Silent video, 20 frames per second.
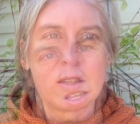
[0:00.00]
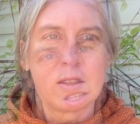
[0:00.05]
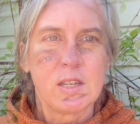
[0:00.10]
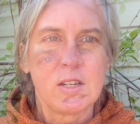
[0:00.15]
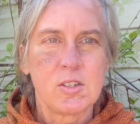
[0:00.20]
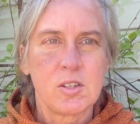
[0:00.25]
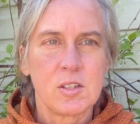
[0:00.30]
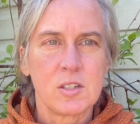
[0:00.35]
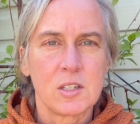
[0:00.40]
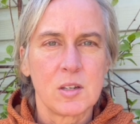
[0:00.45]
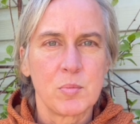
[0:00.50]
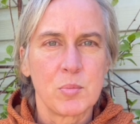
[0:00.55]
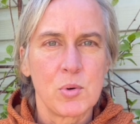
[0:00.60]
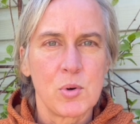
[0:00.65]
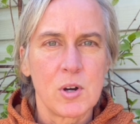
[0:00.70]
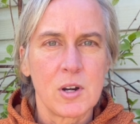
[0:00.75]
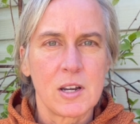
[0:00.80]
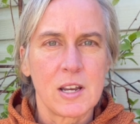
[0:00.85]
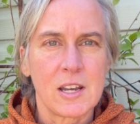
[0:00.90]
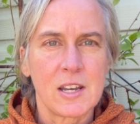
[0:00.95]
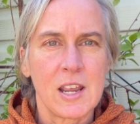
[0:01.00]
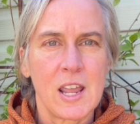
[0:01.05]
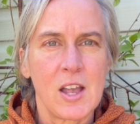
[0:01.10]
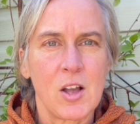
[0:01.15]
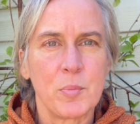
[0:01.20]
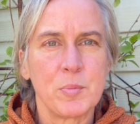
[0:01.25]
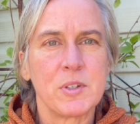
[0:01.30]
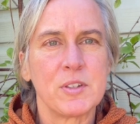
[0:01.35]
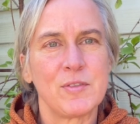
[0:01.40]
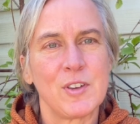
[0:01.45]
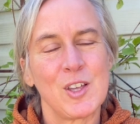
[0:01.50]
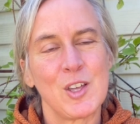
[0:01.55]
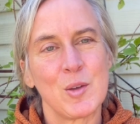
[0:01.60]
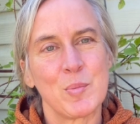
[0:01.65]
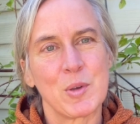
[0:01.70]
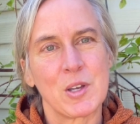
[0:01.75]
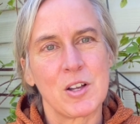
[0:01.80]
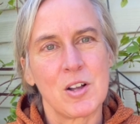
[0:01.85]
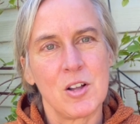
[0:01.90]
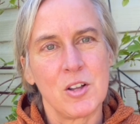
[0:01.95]
They should support and help
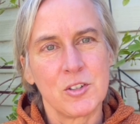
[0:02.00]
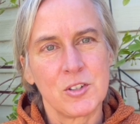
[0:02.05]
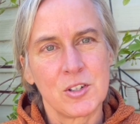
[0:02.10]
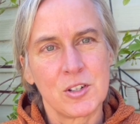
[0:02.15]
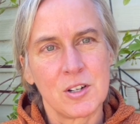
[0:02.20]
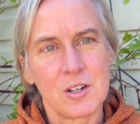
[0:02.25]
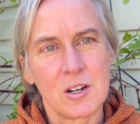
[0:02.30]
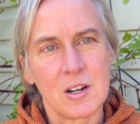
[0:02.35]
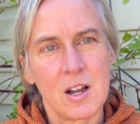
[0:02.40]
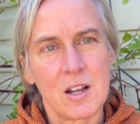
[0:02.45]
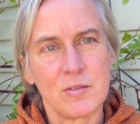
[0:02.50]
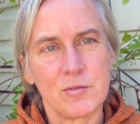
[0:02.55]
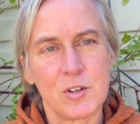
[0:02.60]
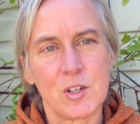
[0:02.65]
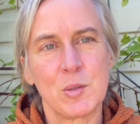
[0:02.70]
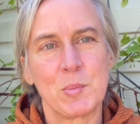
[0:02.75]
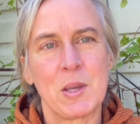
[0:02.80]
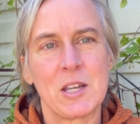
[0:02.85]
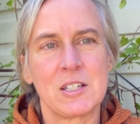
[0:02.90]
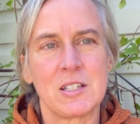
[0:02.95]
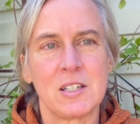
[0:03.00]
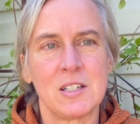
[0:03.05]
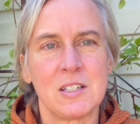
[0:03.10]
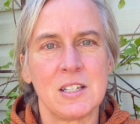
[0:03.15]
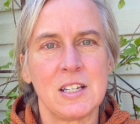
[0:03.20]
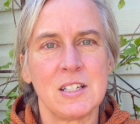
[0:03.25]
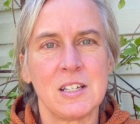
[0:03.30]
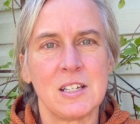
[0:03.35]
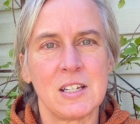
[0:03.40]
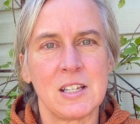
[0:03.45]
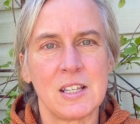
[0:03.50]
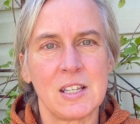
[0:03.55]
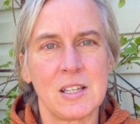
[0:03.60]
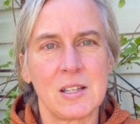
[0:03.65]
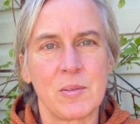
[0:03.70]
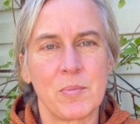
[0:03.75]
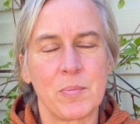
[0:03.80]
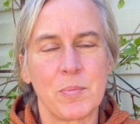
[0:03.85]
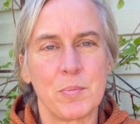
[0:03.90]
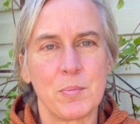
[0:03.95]
develop a culture of respect and
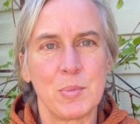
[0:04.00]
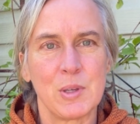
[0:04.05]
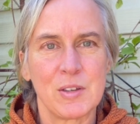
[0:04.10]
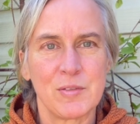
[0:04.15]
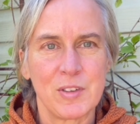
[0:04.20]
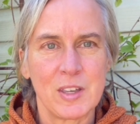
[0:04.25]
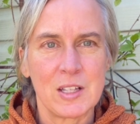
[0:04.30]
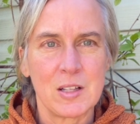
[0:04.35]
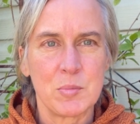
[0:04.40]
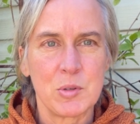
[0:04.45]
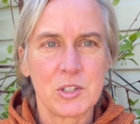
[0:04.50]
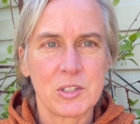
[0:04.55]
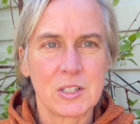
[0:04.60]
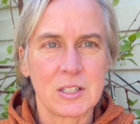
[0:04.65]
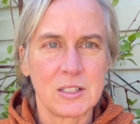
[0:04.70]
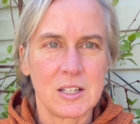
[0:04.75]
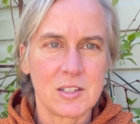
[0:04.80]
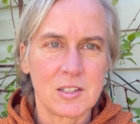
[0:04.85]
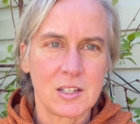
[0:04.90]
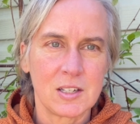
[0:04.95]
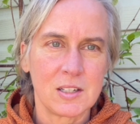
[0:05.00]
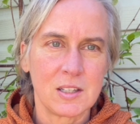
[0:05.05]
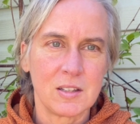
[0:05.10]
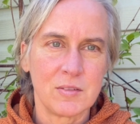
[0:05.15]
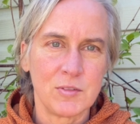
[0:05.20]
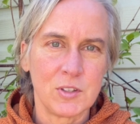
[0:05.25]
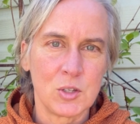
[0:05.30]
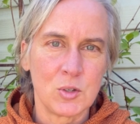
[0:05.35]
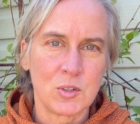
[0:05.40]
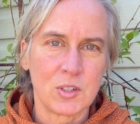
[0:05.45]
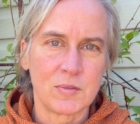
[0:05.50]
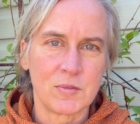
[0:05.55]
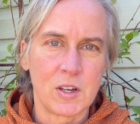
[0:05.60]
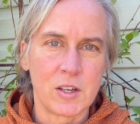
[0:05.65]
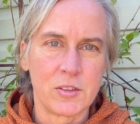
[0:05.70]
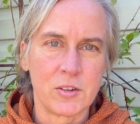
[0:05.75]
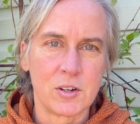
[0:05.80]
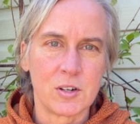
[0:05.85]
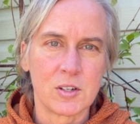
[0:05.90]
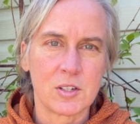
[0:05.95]
dignity, be available to listen to the views of
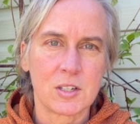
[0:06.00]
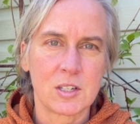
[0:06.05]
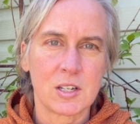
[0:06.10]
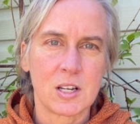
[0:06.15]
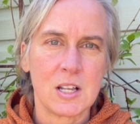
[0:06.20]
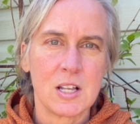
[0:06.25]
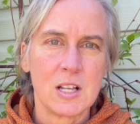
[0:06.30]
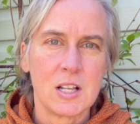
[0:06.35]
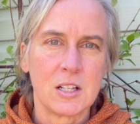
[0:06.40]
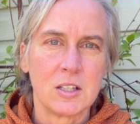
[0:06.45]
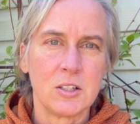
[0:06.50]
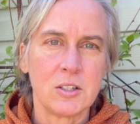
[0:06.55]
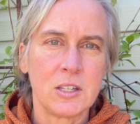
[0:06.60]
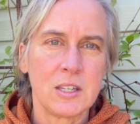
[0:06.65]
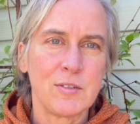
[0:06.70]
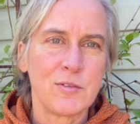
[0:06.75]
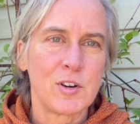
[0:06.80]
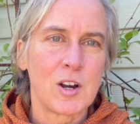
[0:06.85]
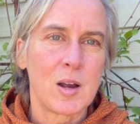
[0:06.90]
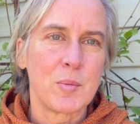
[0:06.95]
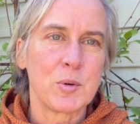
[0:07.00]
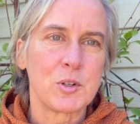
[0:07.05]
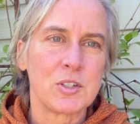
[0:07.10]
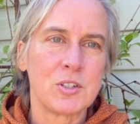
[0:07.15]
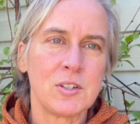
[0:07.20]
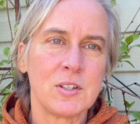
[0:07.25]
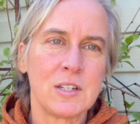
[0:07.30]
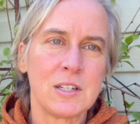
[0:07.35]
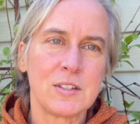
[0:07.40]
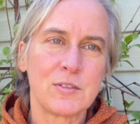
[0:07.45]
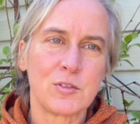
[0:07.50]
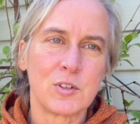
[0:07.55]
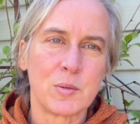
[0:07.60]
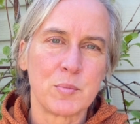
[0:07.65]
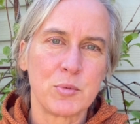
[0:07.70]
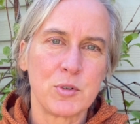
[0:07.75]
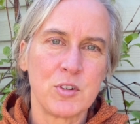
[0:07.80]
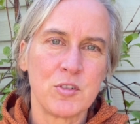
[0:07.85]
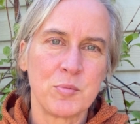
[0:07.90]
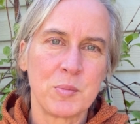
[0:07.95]
others, looking for opportunities for
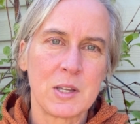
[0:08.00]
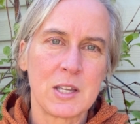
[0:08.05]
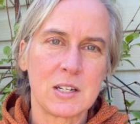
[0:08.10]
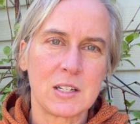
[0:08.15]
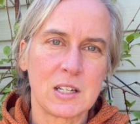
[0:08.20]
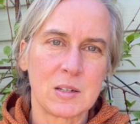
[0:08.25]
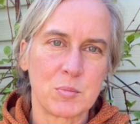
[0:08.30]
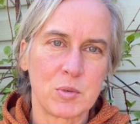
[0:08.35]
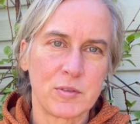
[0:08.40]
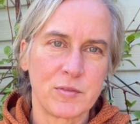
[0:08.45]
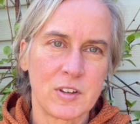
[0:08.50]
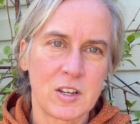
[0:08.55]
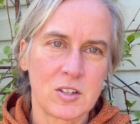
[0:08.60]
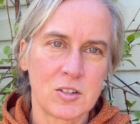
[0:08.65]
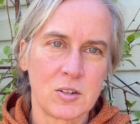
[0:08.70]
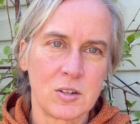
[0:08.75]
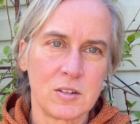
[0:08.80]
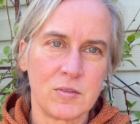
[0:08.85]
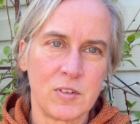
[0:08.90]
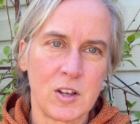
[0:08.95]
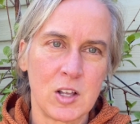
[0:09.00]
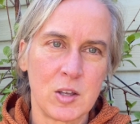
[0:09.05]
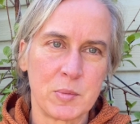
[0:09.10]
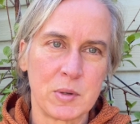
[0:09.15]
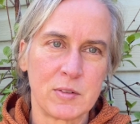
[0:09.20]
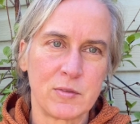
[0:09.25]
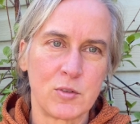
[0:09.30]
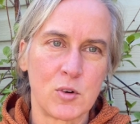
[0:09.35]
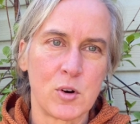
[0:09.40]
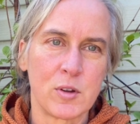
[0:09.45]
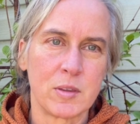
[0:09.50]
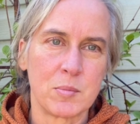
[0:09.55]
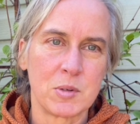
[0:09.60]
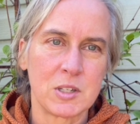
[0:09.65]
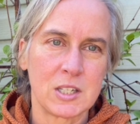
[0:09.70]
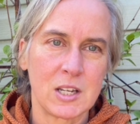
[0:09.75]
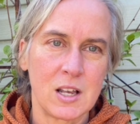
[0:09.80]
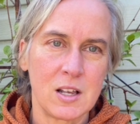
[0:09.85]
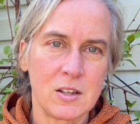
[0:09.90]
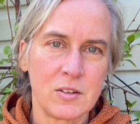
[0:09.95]
improvement and professional development for
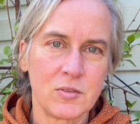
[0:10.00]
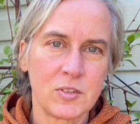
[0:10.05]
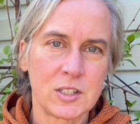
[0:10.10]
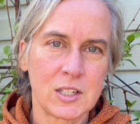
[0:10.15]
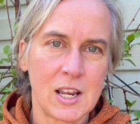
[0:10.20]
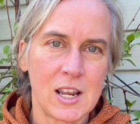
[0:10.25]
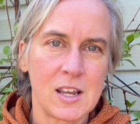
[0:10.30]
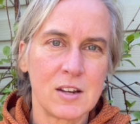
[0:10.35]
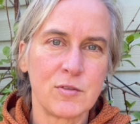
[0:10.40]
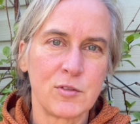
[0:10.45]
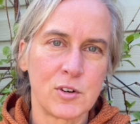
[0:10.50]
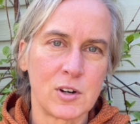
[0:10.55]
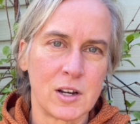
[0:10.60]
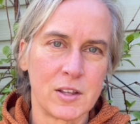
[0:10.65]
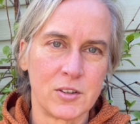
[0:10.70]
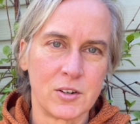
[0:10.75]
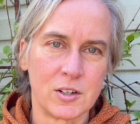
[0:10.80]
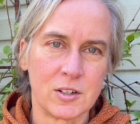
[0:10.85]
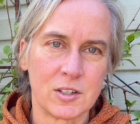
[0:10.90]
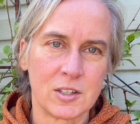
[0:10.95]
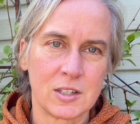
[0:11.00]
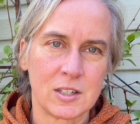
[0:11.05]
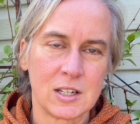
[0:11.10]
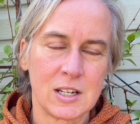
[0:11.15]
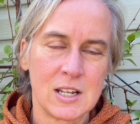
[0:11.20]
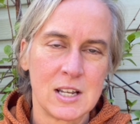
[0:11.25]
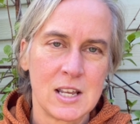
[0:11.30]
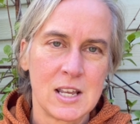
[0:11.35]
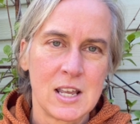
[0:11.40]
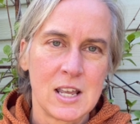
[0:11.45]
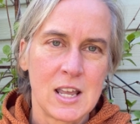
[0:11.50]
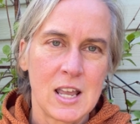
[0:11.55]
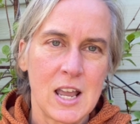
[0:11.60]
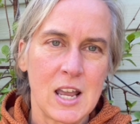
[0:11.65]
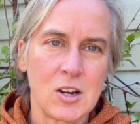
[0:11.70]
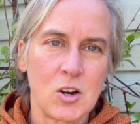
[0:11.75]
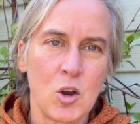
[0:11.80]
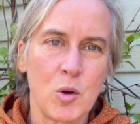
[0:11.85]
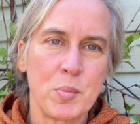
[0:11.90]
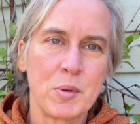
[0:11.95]
themselves and for others,
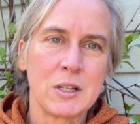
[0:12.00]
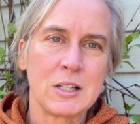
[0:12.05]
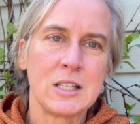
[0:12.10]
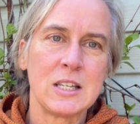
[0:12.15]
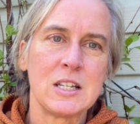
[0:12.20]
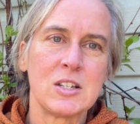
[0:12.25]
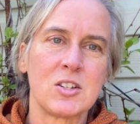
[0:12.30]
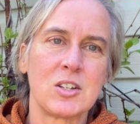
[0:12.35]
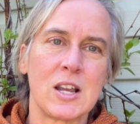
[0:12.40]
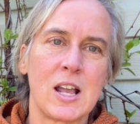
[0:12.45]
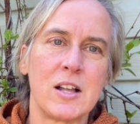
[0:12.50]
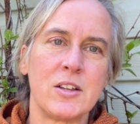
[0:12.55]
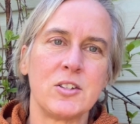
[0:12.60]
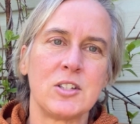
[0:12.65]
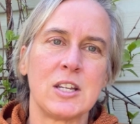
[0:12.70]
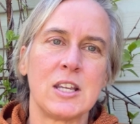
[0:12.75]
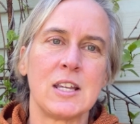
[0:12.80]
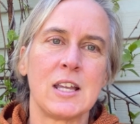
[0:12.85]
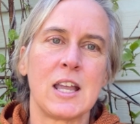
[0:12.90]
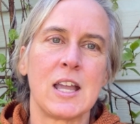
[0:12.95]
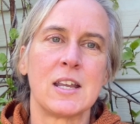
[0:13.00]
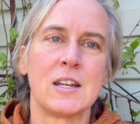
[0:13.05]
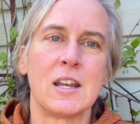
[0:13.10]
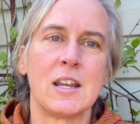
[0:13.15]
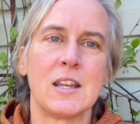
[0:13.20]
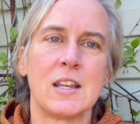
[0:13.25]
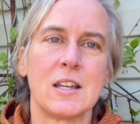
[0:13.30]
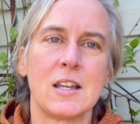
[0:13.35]
and openly challenging and